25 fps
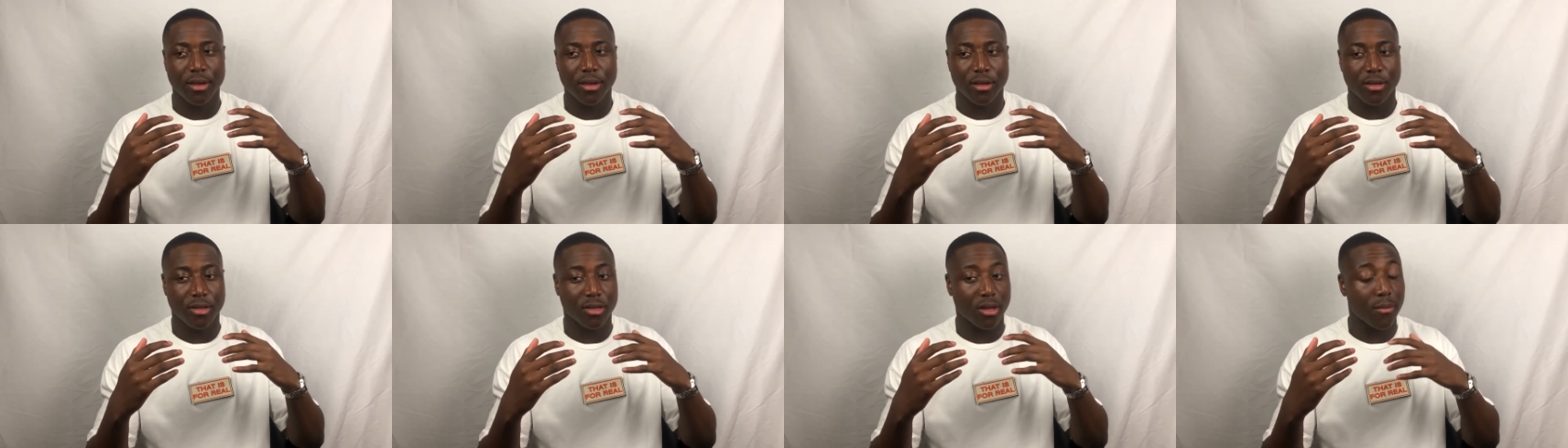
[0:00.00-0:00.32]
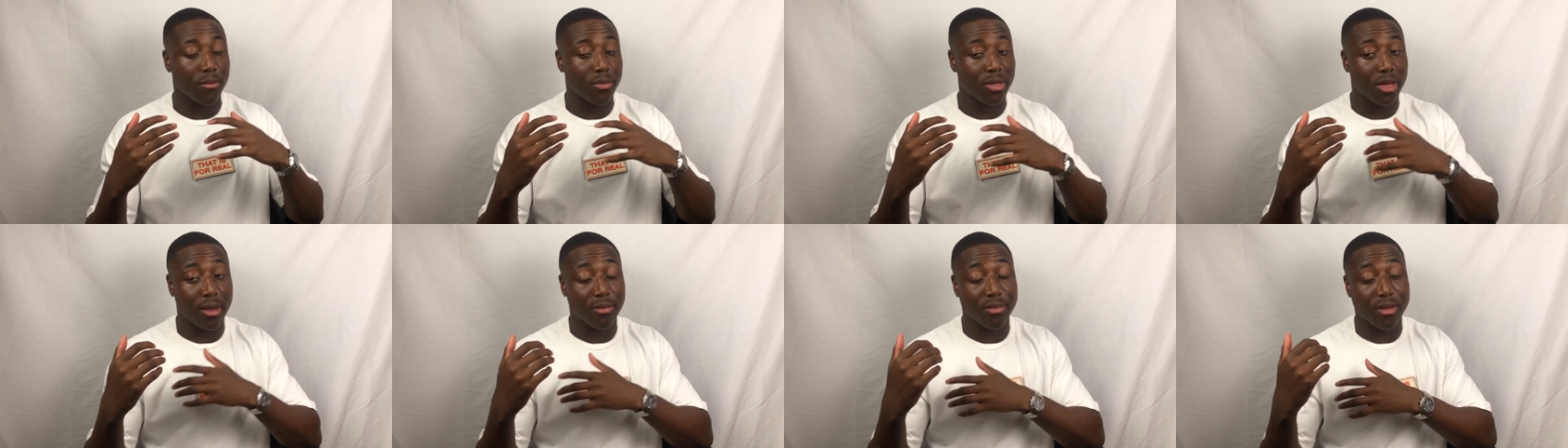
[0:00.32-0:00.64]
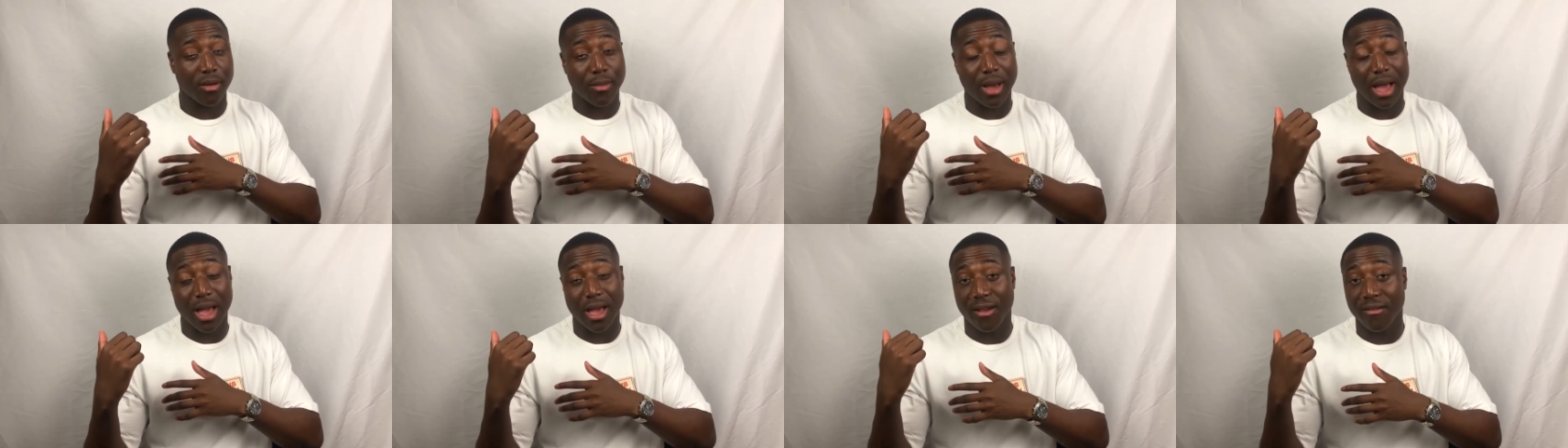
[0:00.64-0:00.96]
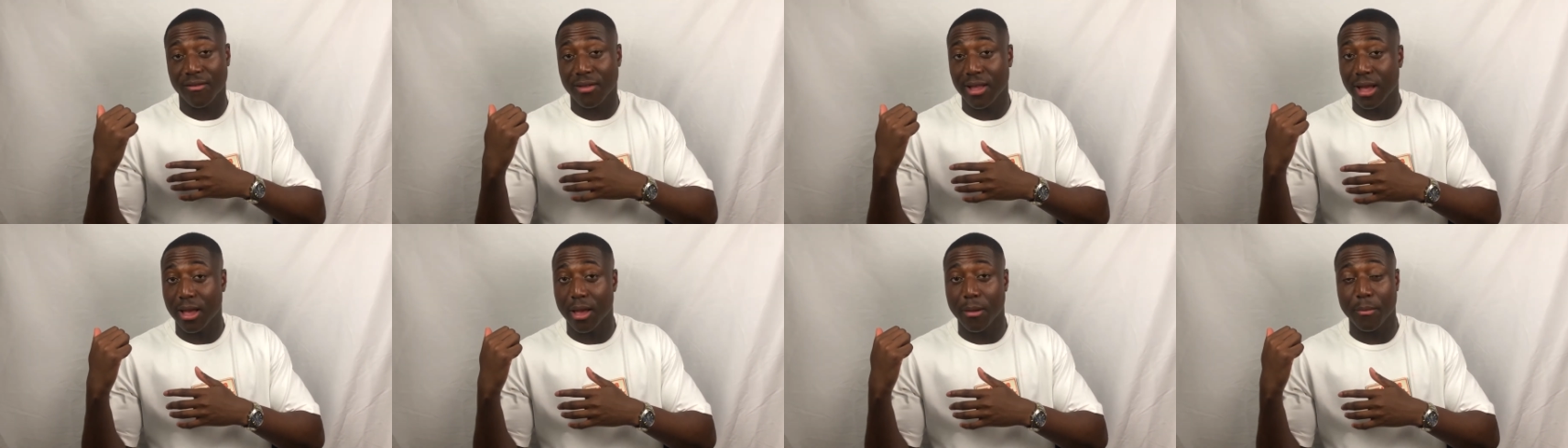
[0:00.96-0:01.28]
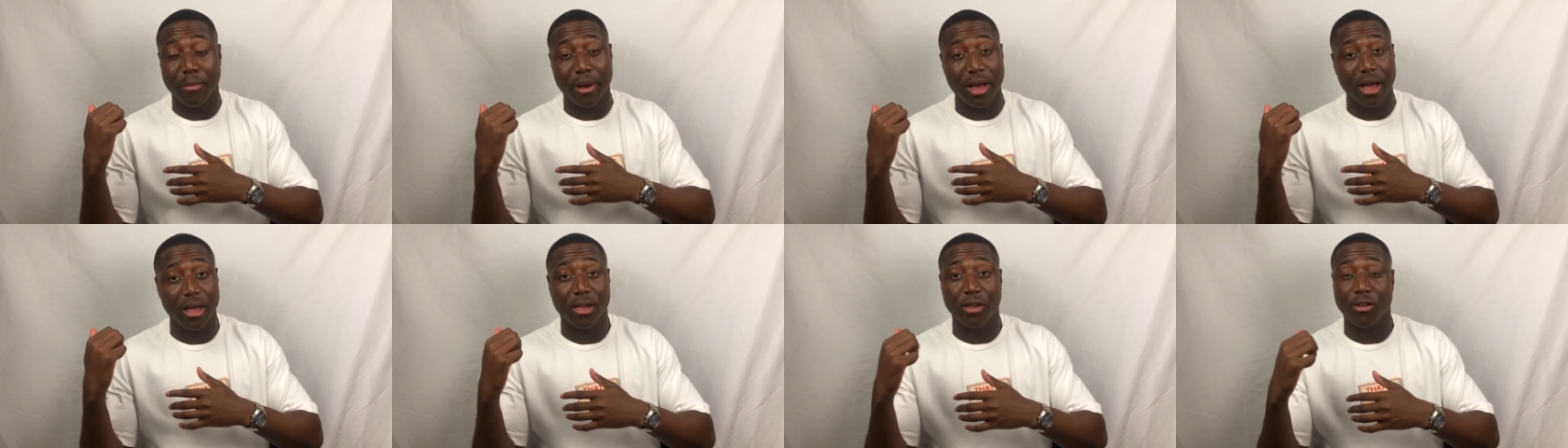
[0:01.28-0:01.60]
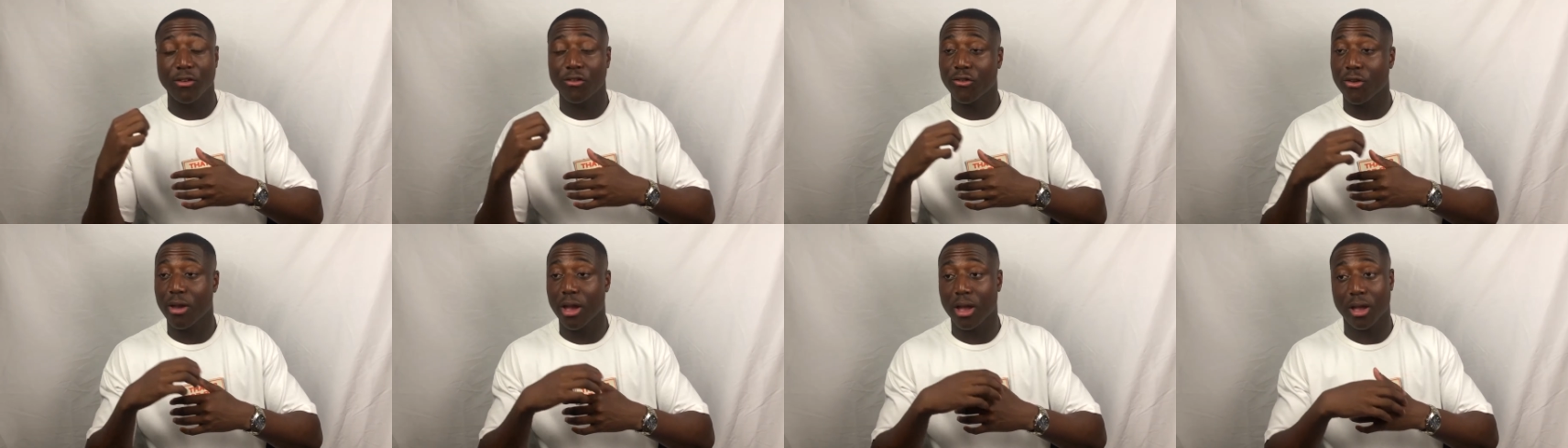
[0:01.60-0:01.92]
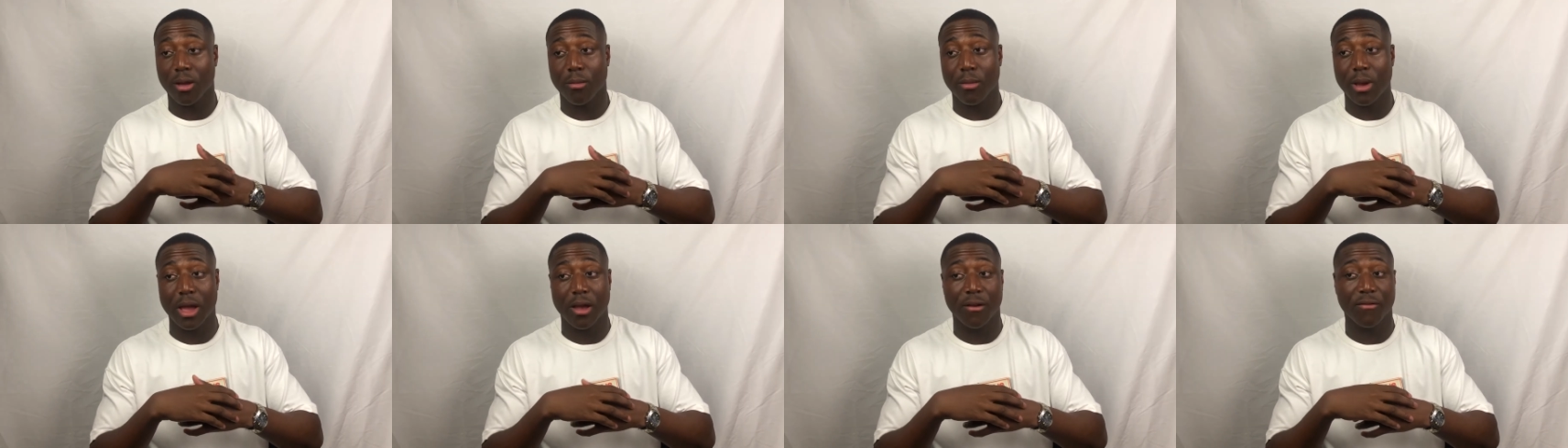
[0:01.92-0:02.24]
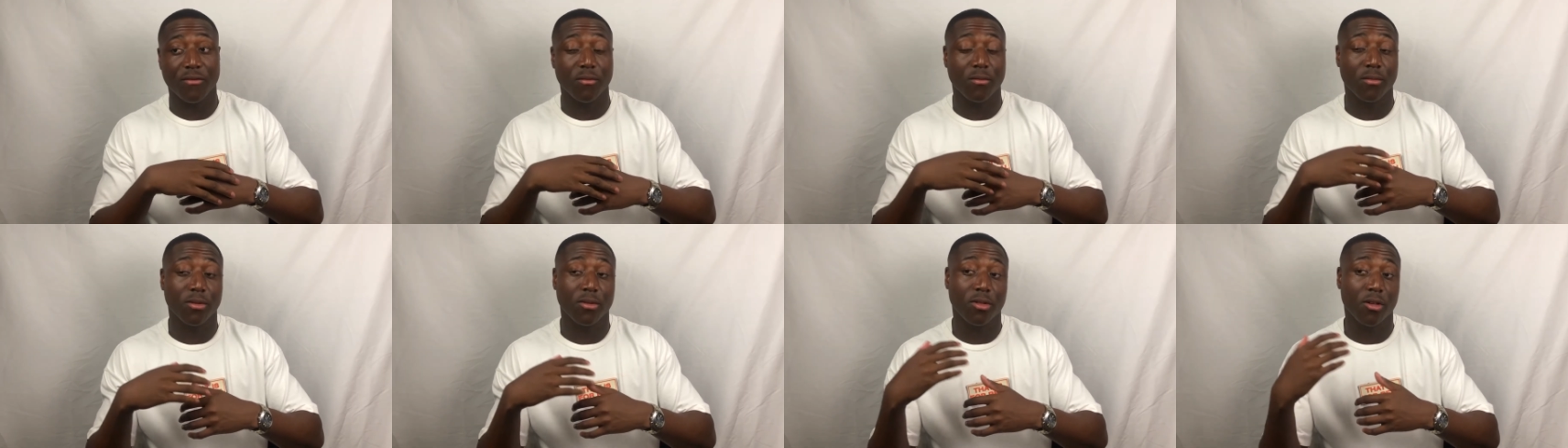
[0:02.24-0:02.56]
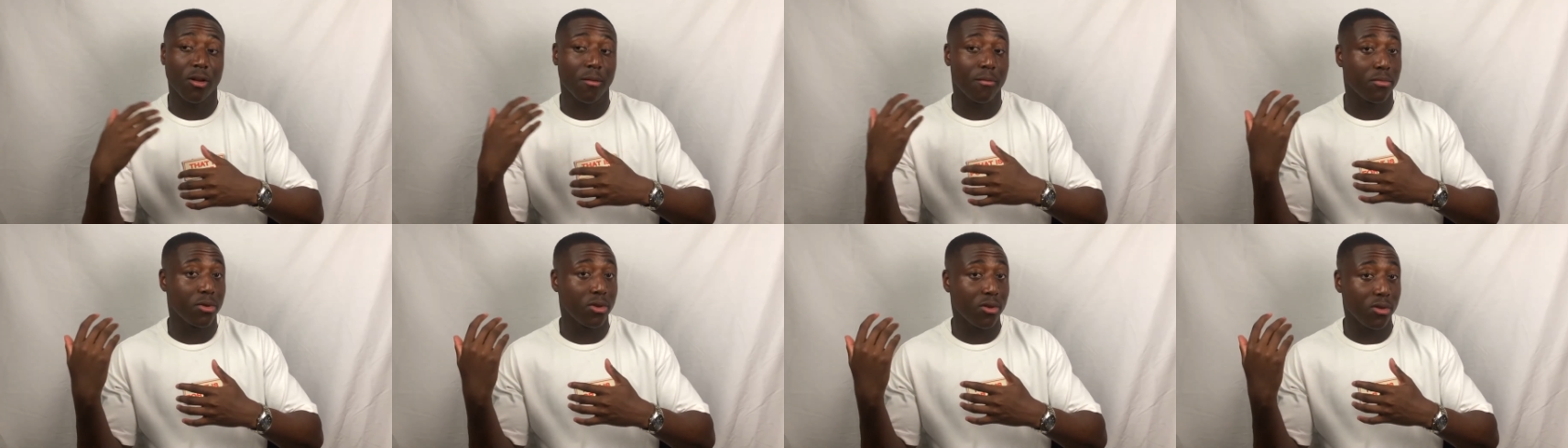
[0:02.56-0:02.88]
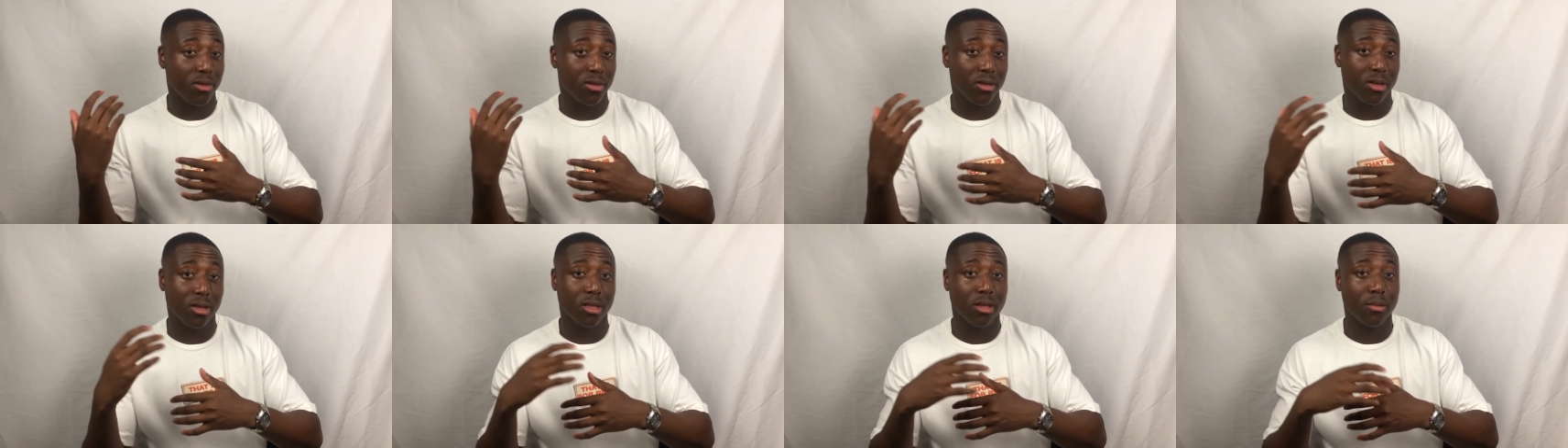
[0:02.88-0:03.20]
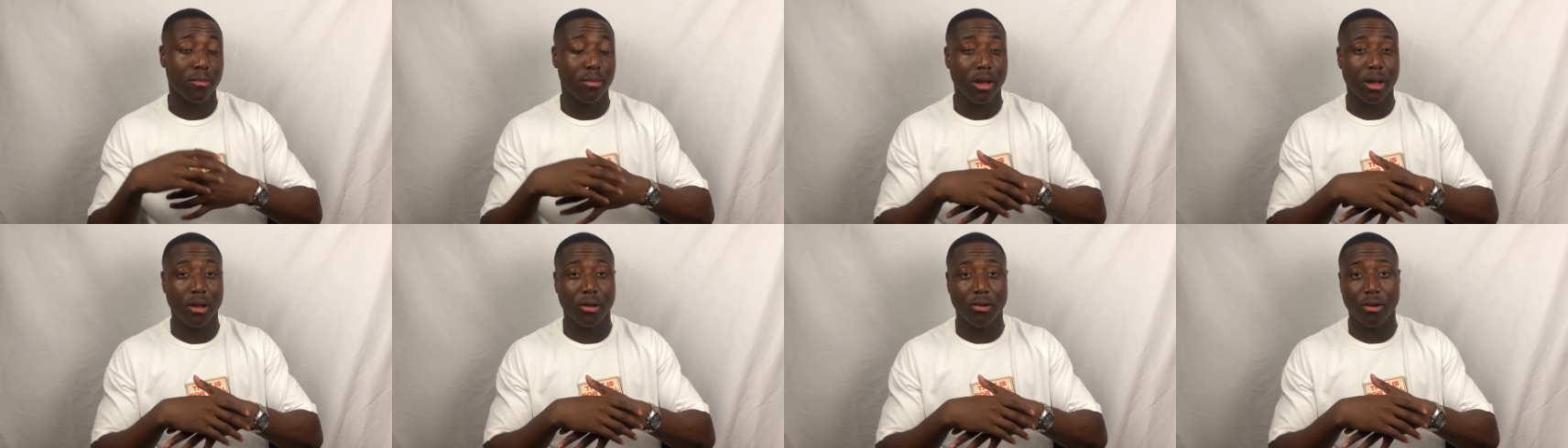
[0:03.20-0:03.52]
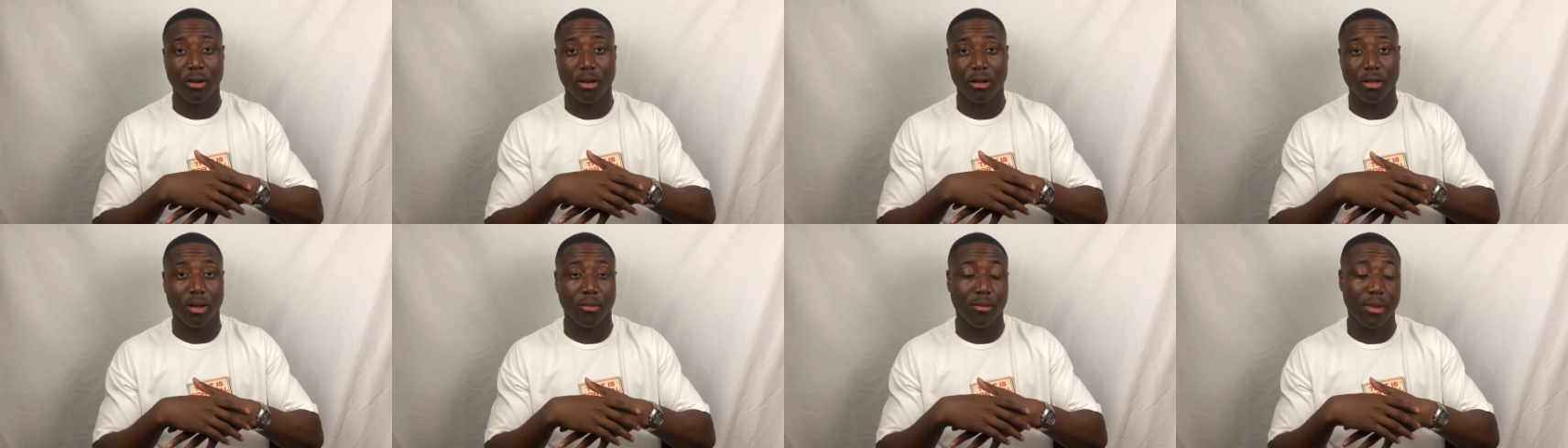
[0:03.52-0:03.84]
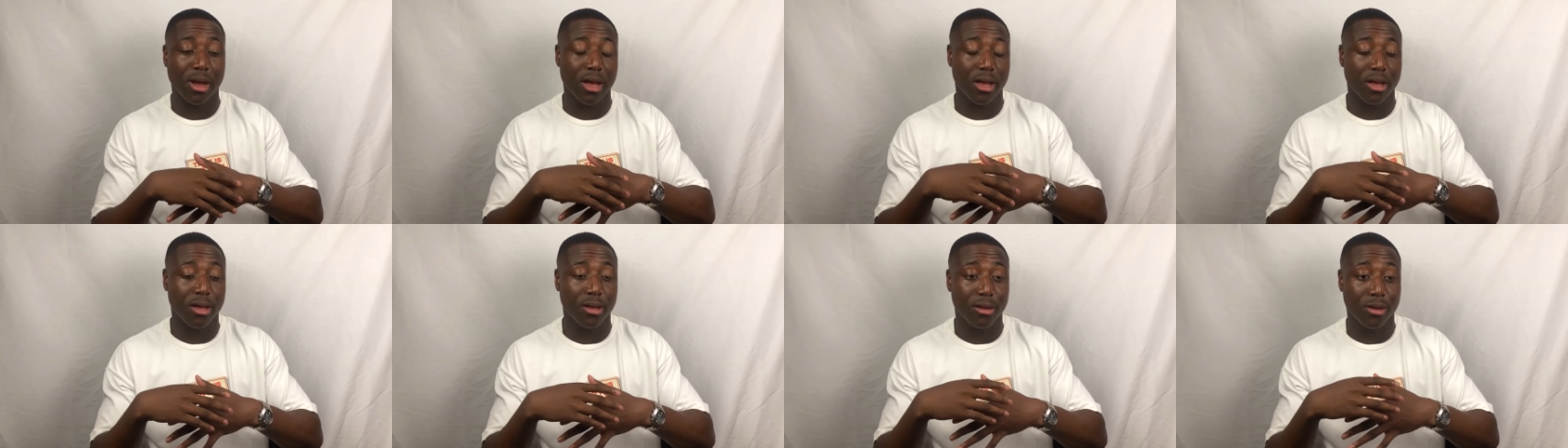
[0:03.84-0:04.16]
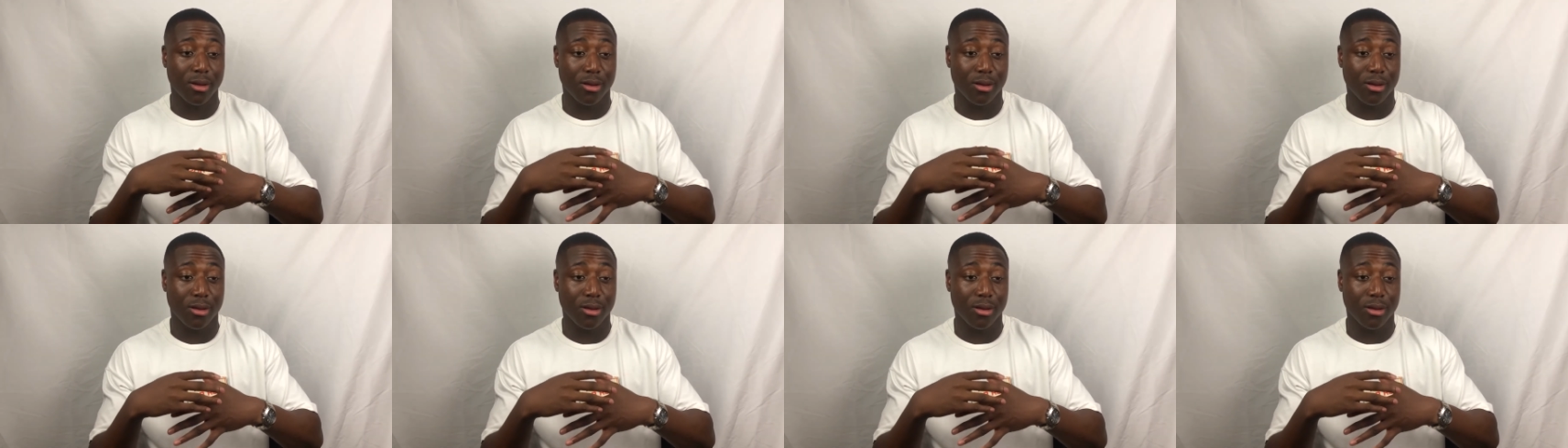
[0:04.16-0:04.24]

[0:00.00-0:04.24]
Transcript: sometimes I might have like a backing track, I might have some music in the background, I might